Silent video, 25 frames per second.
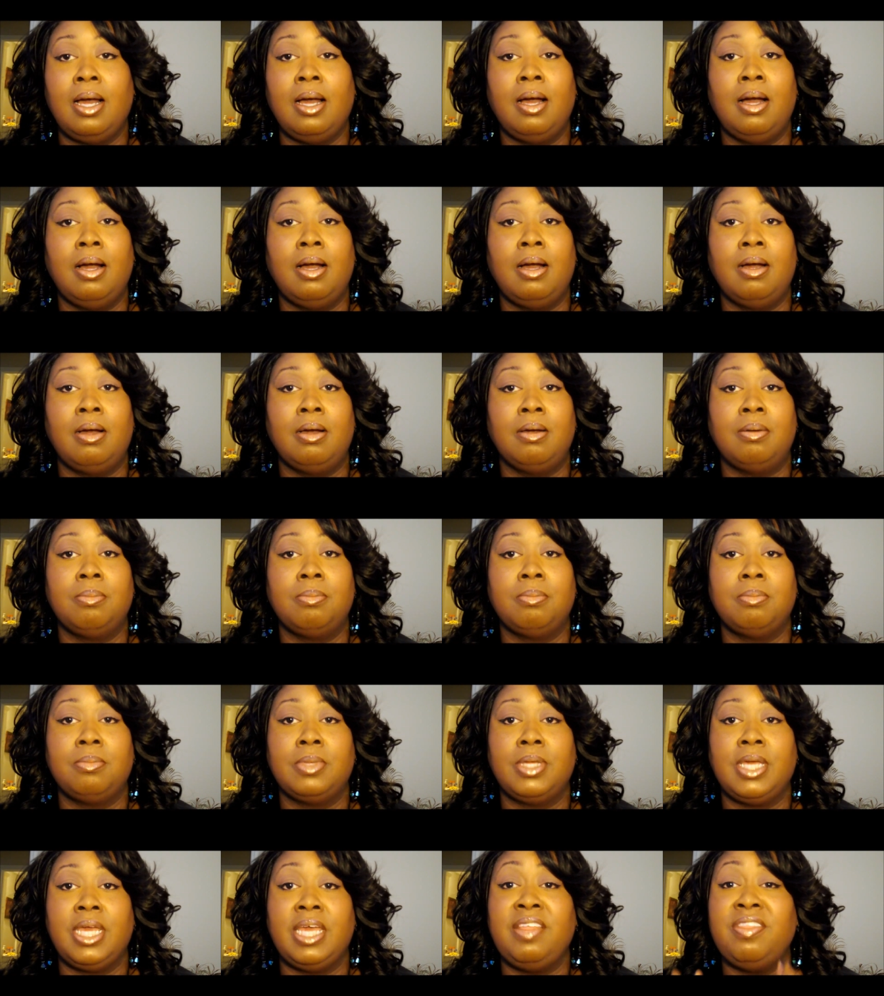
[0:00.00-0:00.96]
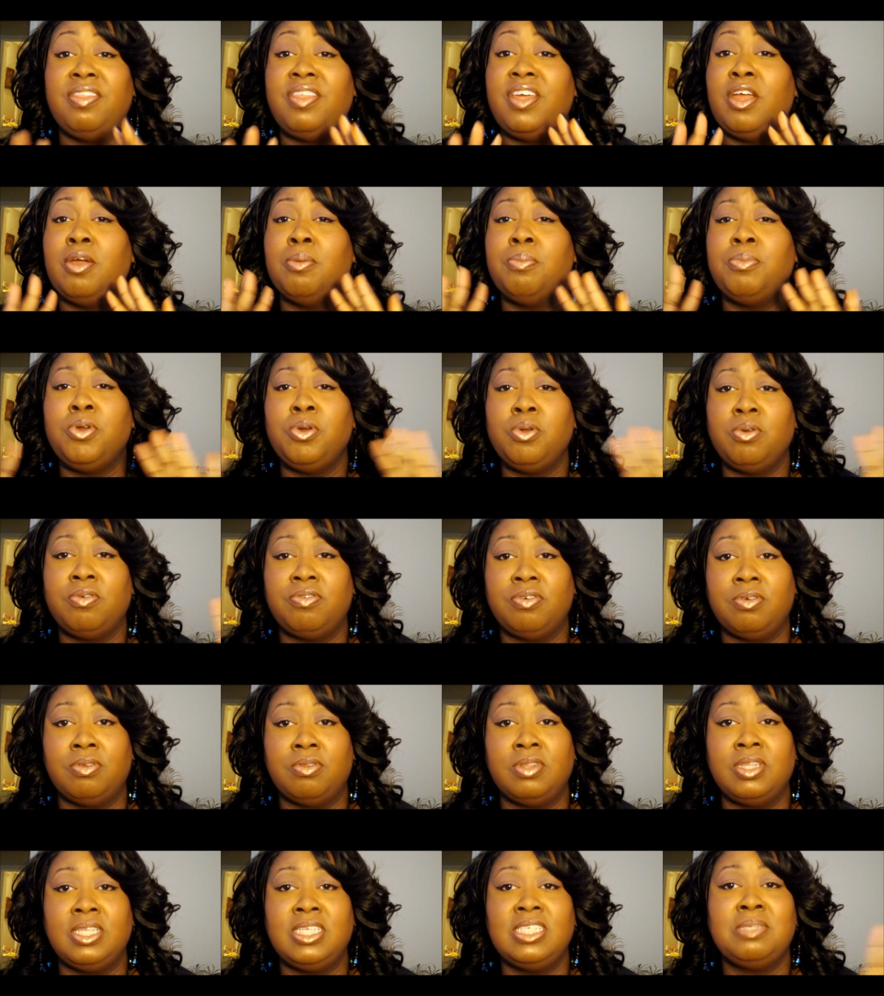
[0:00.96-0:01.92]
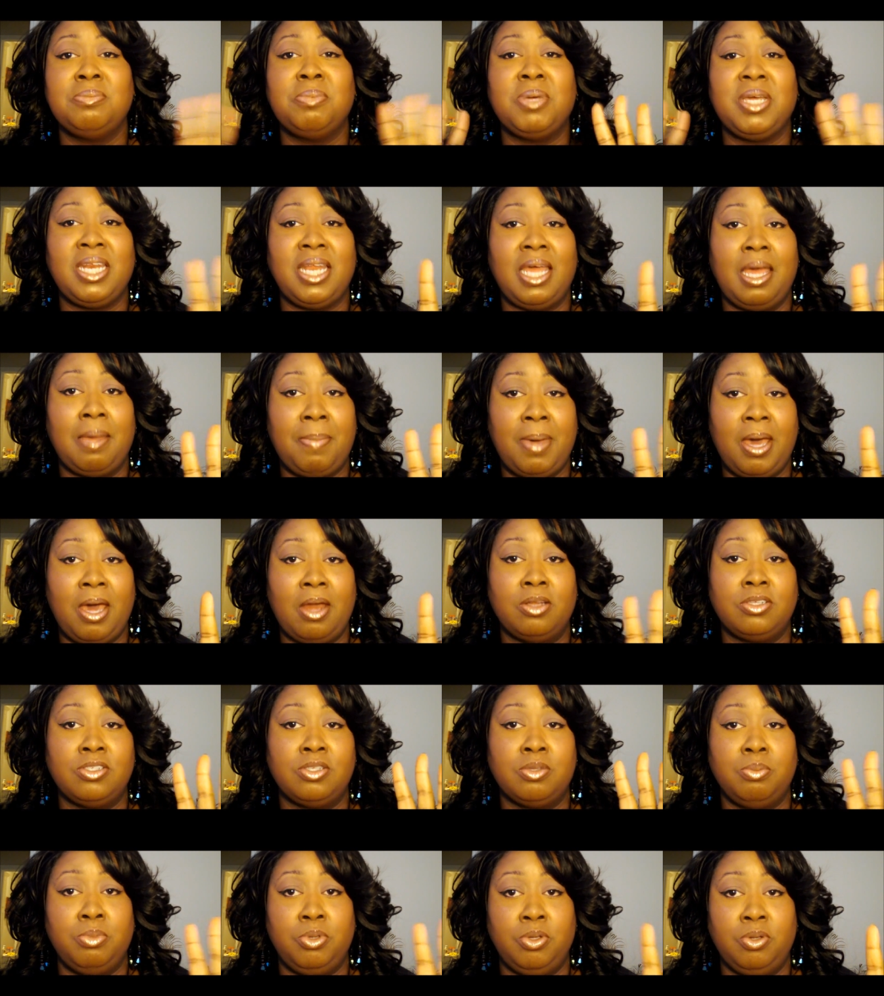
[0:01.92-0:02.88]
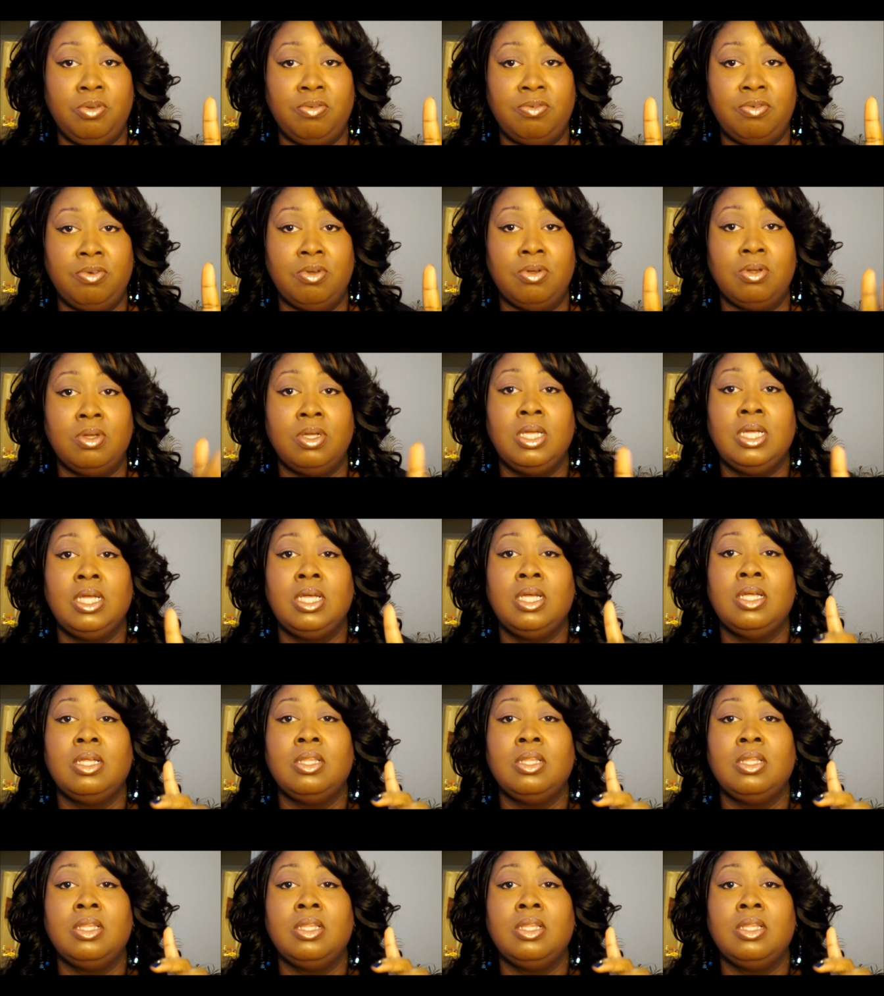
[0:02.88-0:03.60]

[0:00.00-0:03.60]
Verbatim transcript: Um, and they're beautiful. These Ben Nye powders are beautiful.